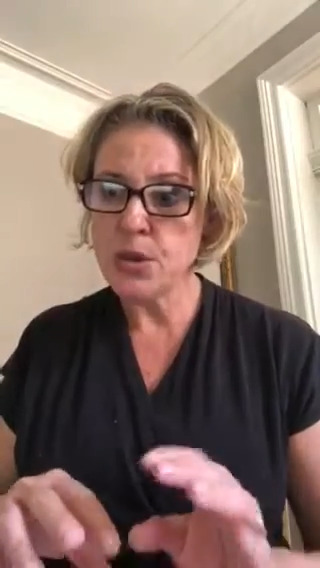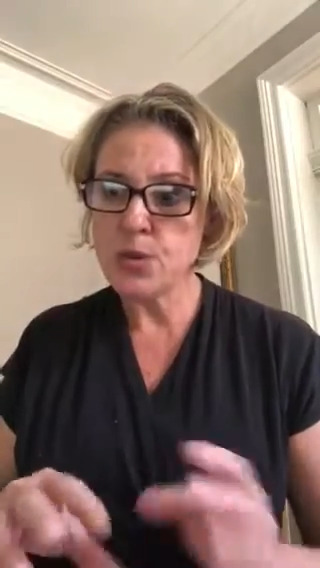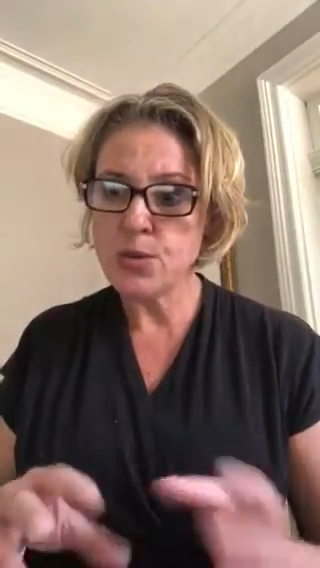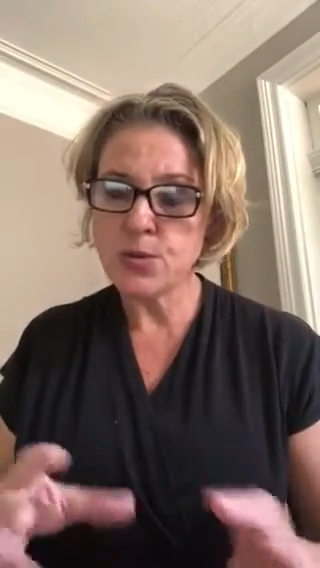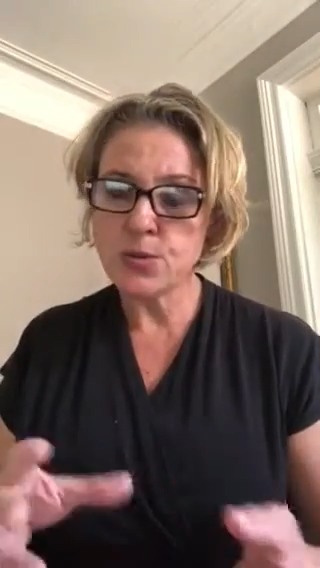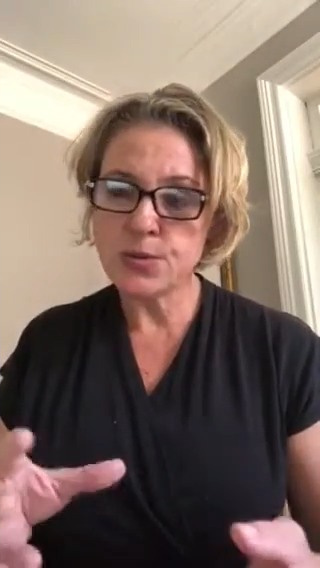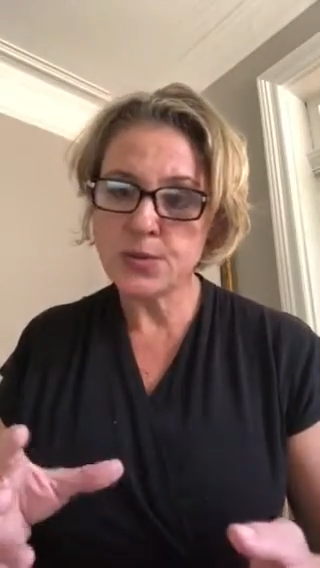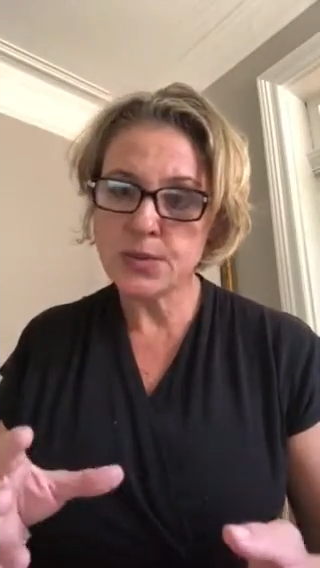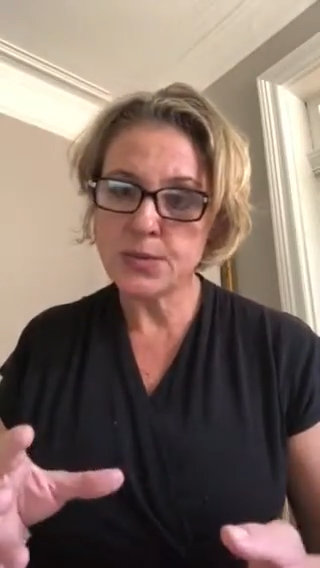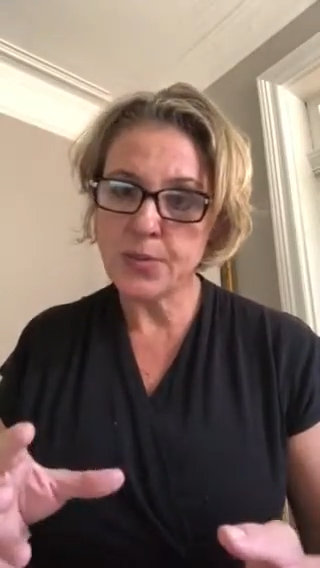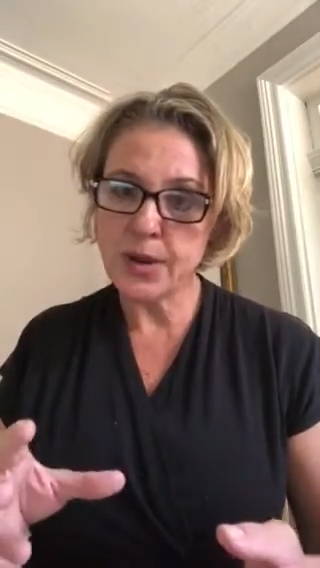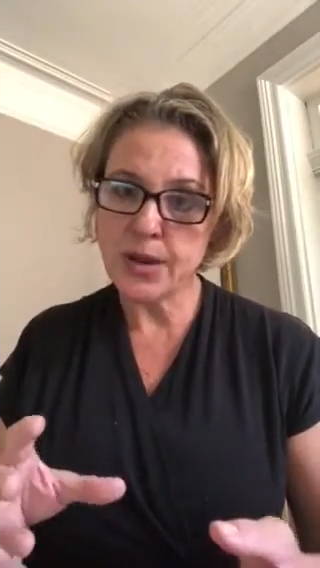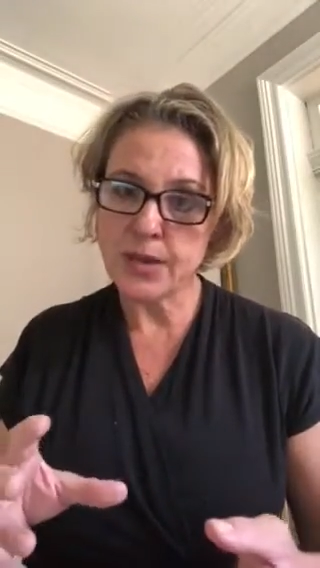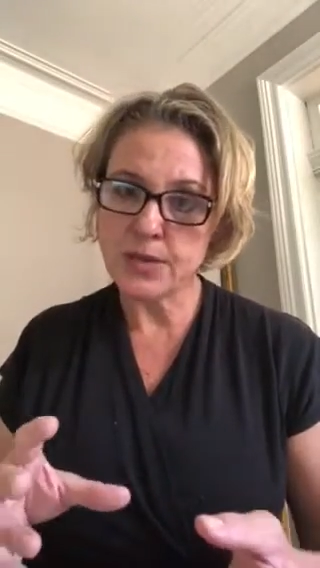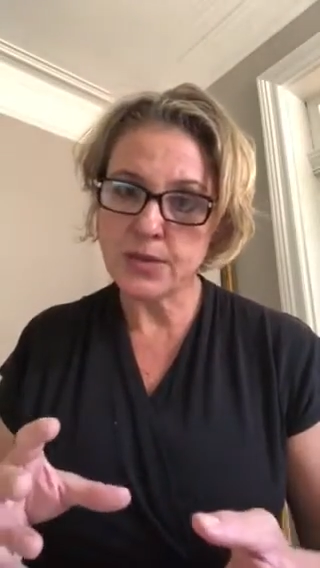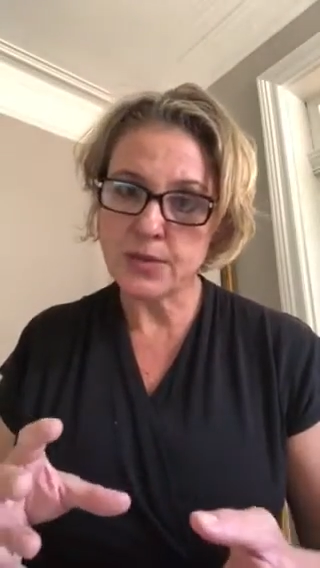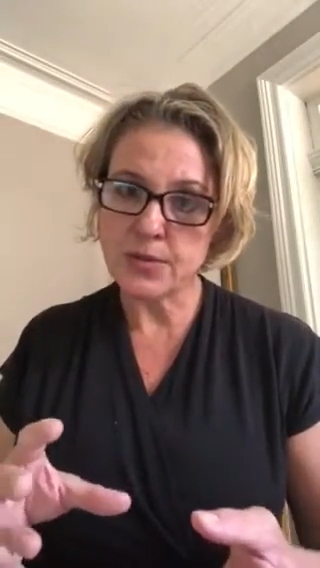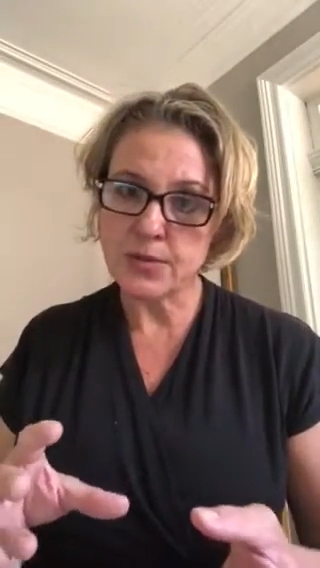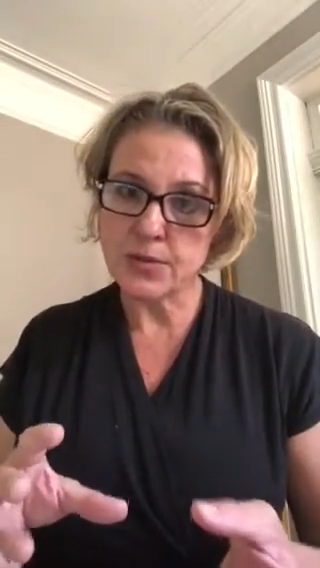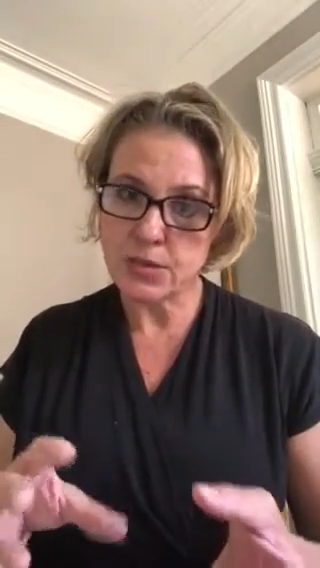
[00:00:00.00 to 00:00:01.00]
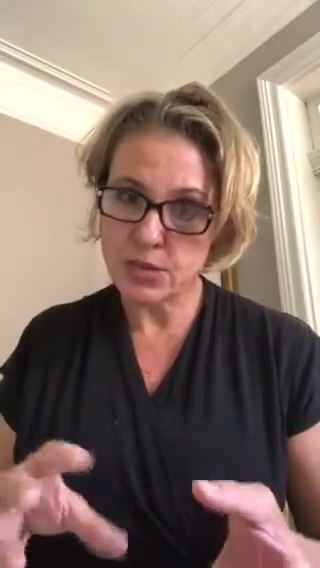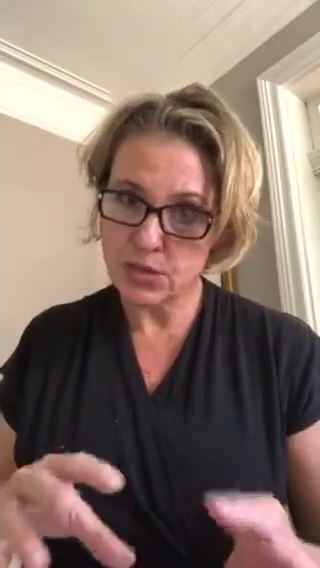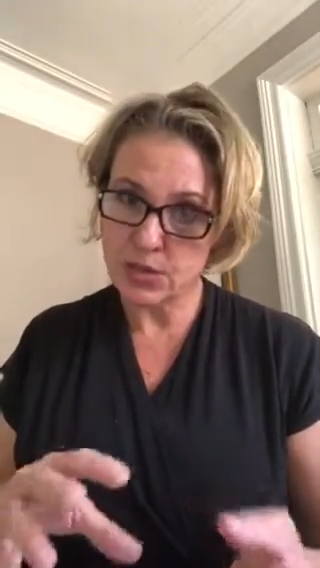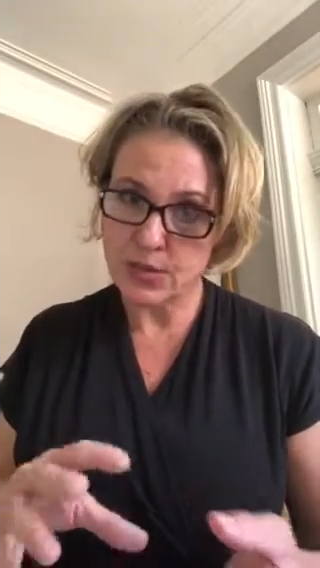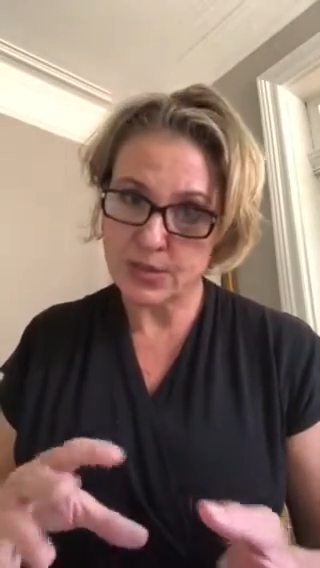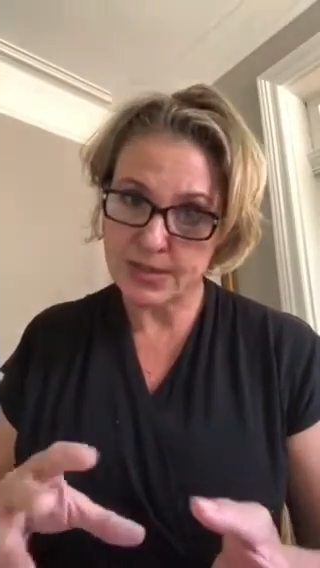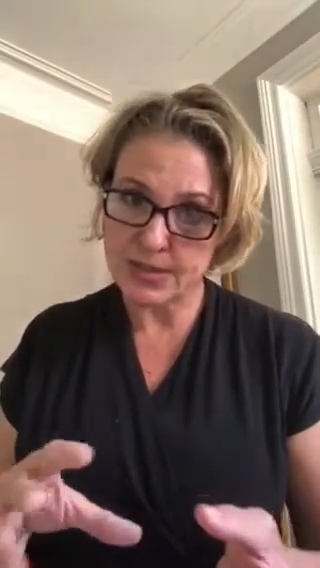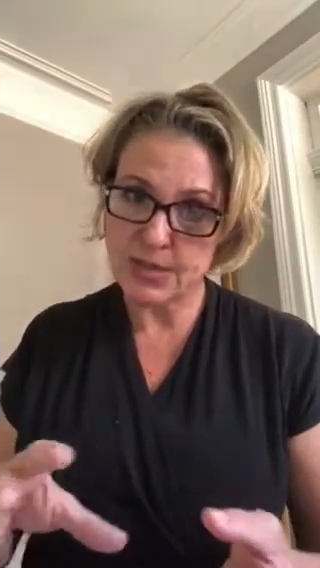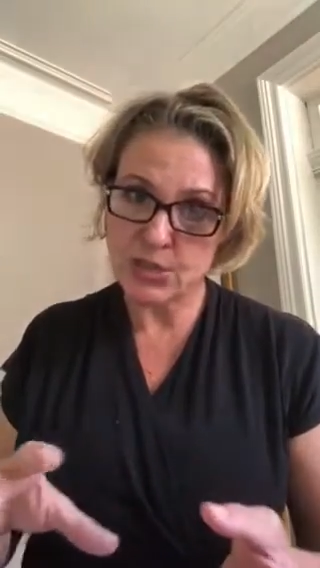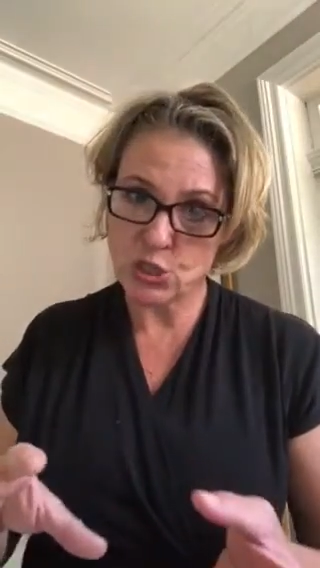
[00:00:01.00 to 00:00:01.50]
used to
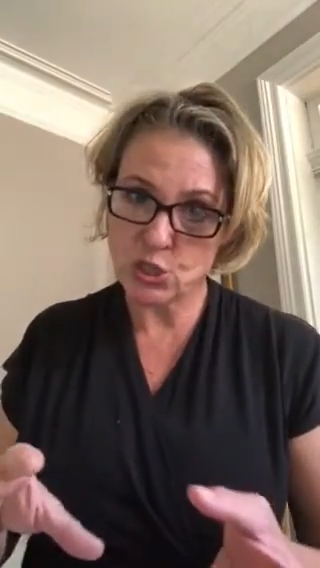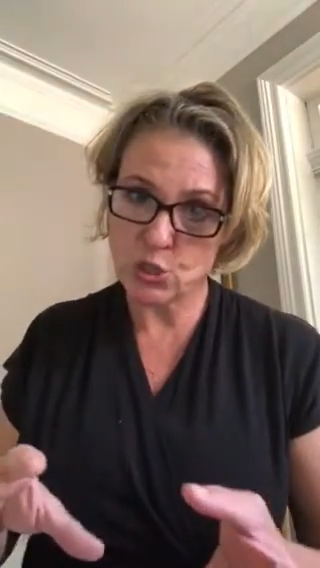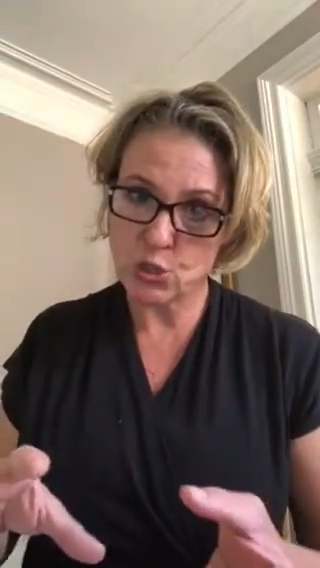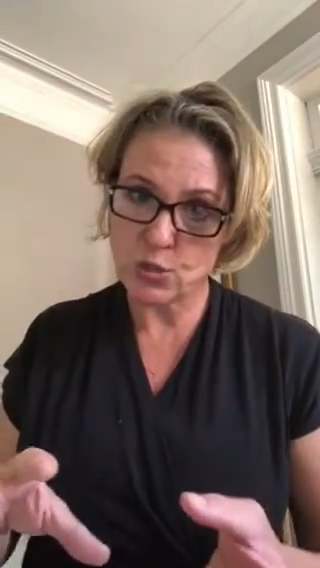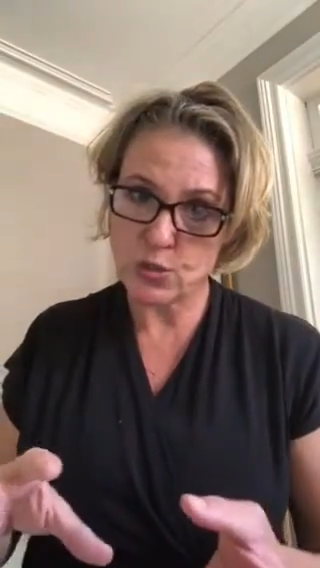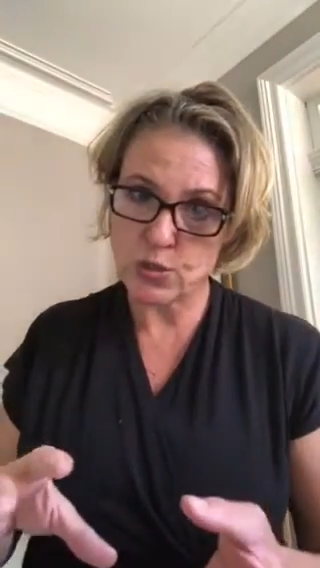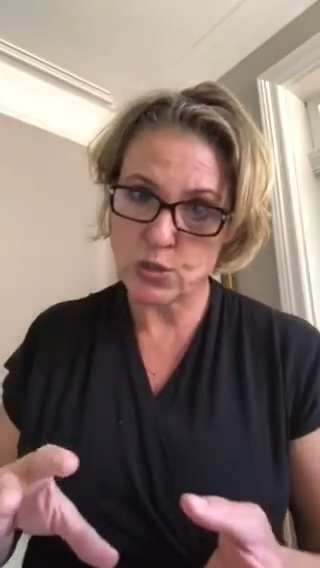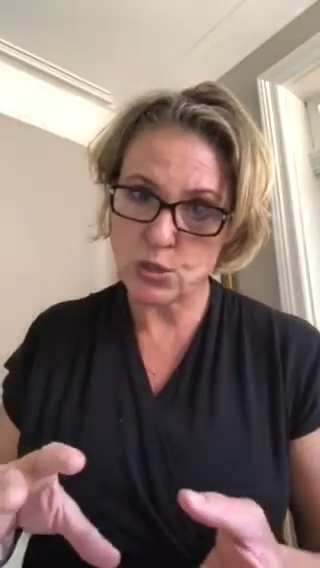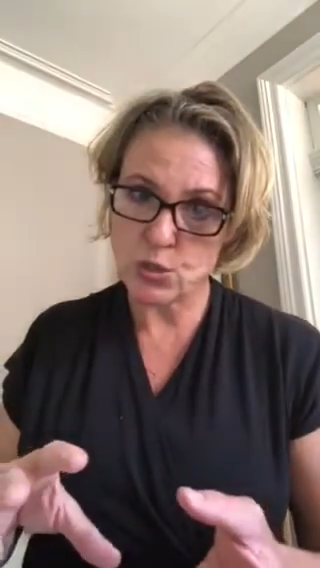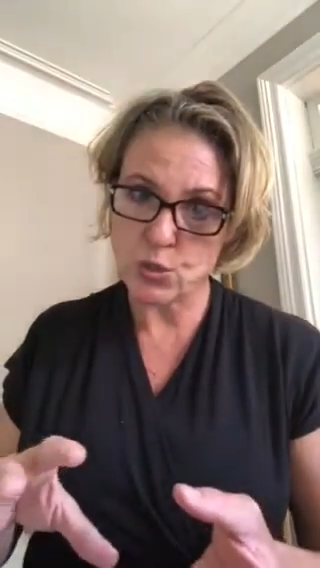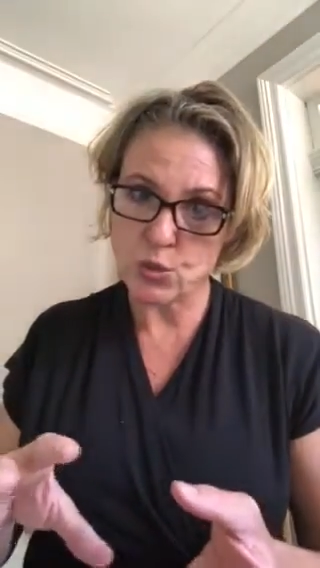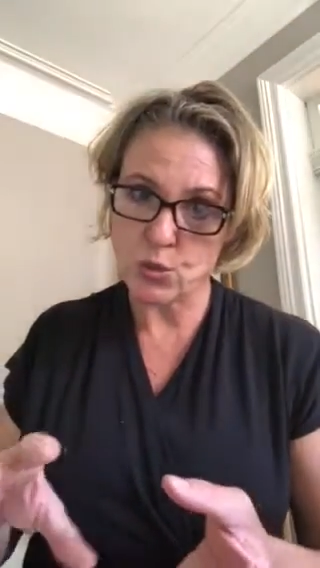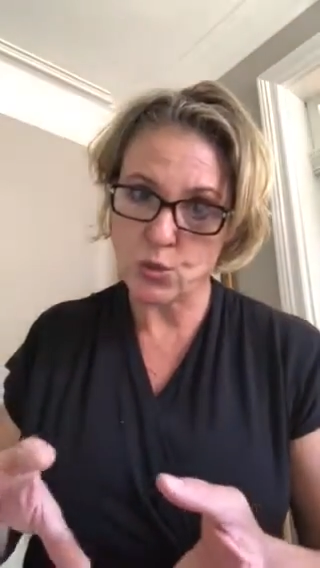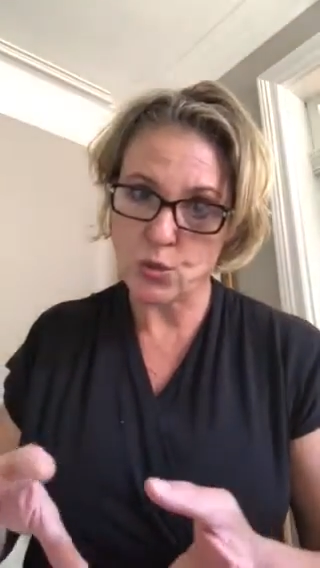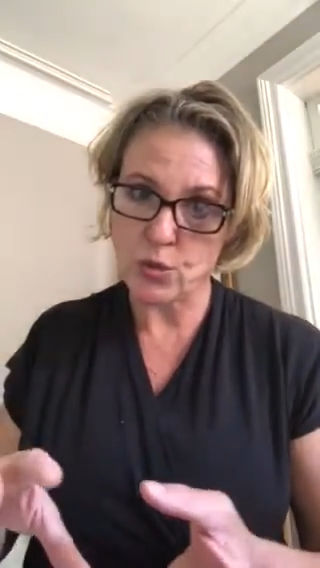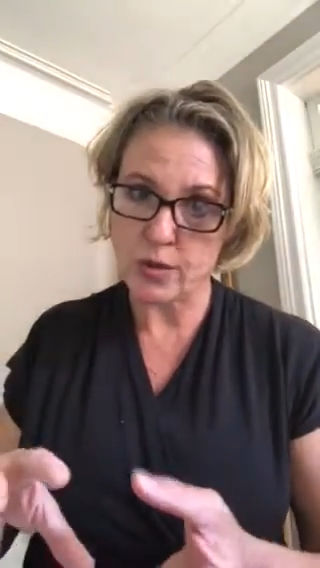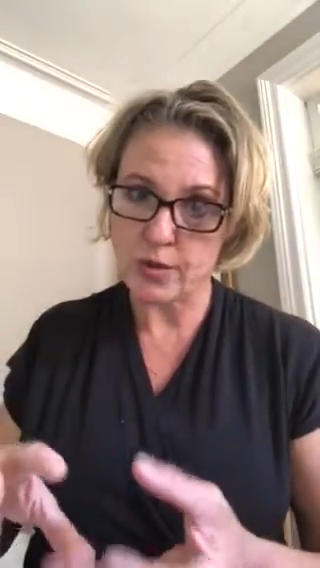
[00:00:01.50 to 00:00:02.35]
assist students who